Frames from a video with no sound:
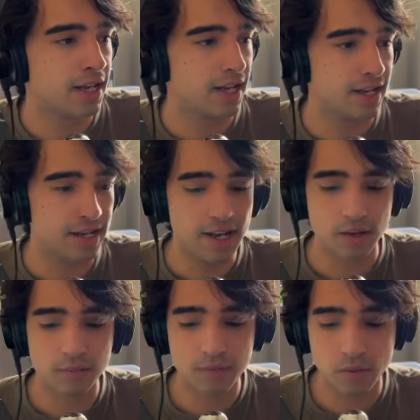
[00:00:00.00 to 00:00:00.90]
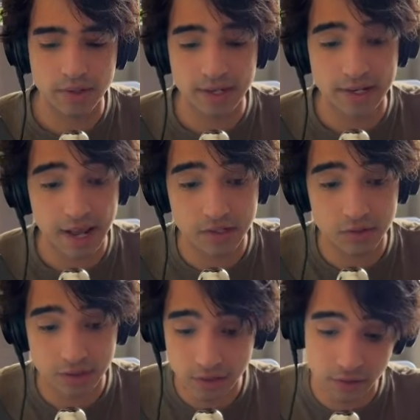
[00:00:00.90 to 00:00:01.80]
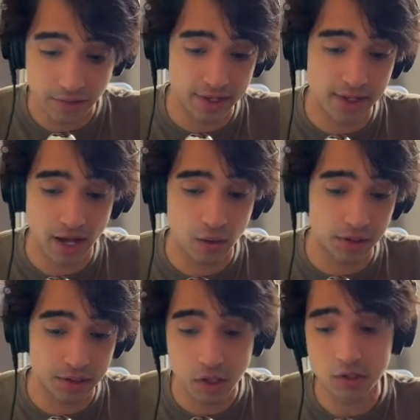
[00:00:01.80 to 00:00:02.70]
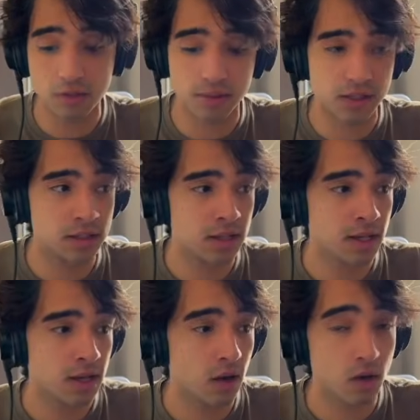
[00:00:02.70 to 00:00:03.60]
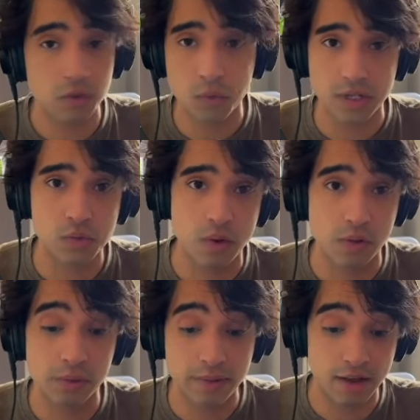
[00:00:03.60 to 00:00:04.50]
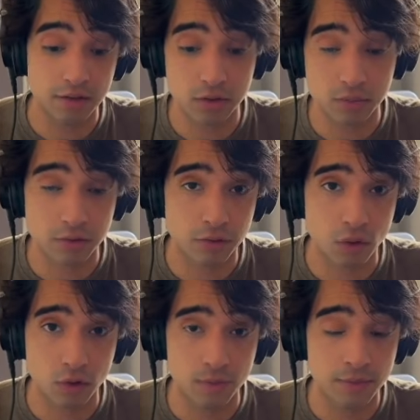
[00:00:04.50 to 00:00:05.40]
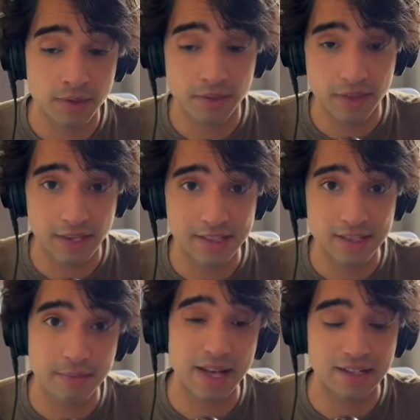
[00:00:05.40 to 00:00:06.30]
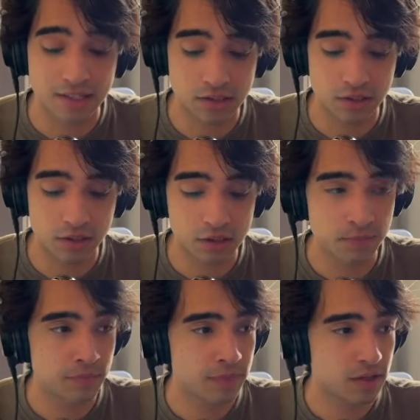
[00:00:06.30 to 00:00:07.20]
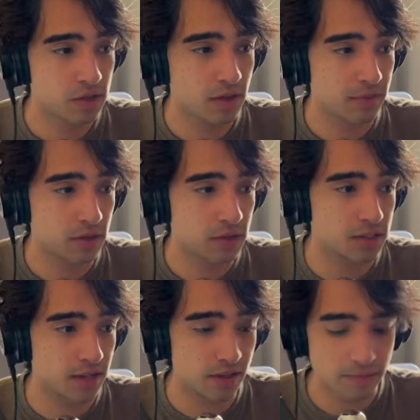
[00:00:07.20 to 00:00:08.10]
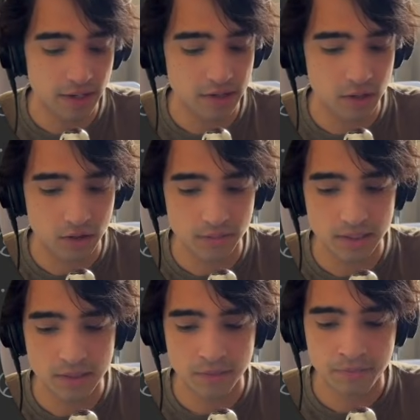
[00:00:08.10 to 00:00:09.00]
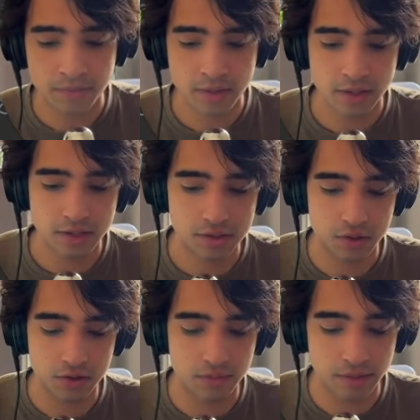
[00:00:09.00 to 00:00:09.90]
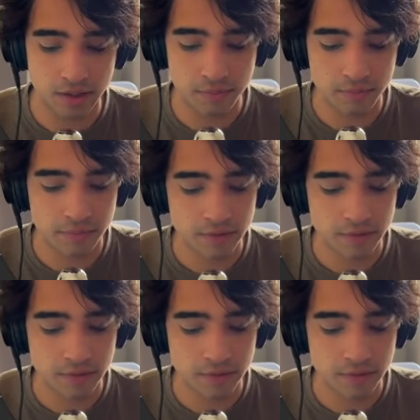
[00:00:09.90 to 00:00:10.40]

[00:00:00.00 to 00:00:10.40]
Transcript: And now we can actually create our document on which we will be able to perform the semantic search. So I'm going to say that my document is going to be